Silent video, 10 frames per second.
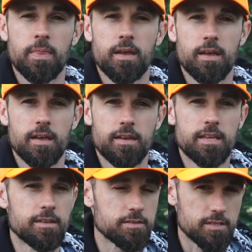and
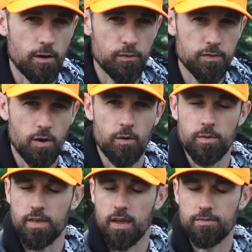he is self-taught
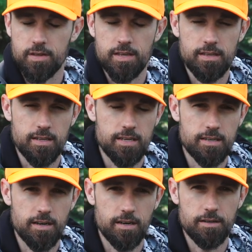with everything that he
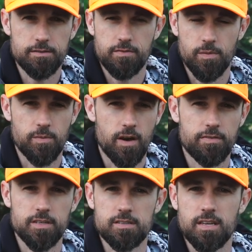does, from
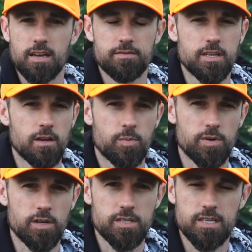graphic design, video
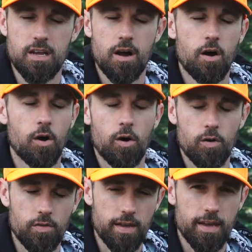production,
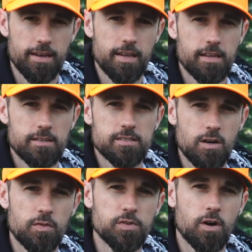all that.
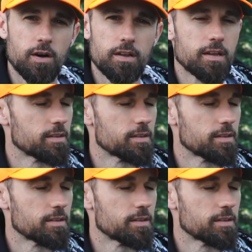Self-taught